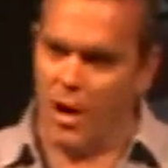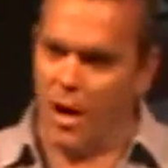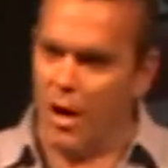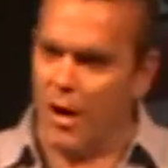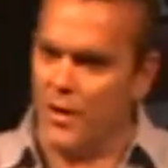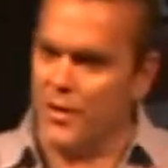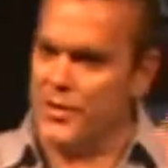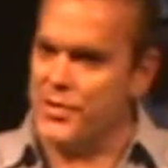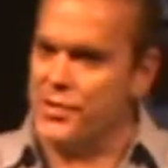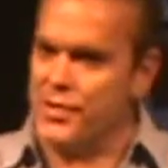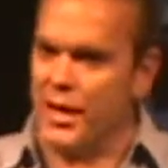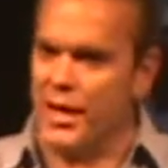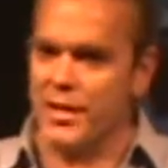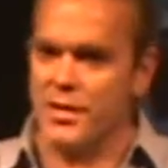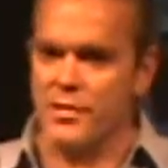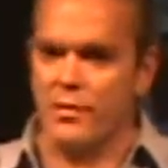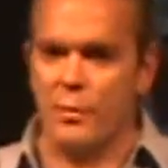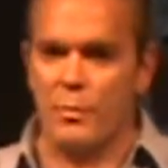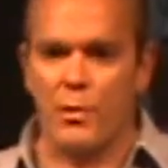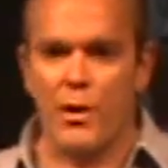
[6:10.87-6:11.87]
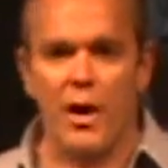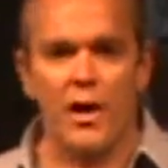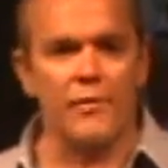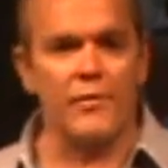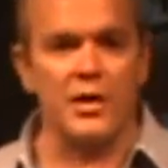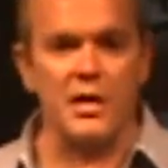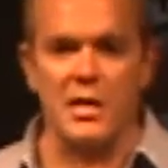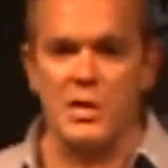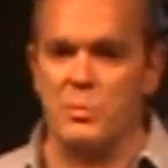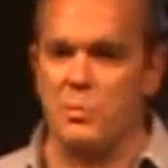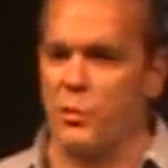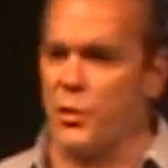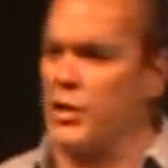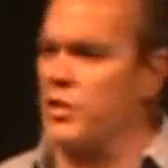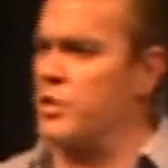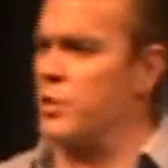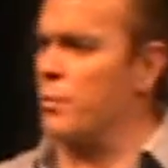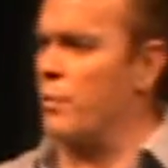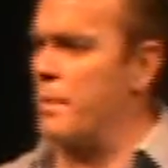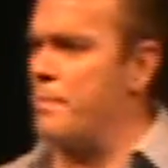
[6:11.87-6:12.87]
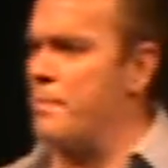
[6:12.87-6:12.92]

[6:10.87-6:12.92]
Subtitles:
all the signs of a prophet. He's preaching,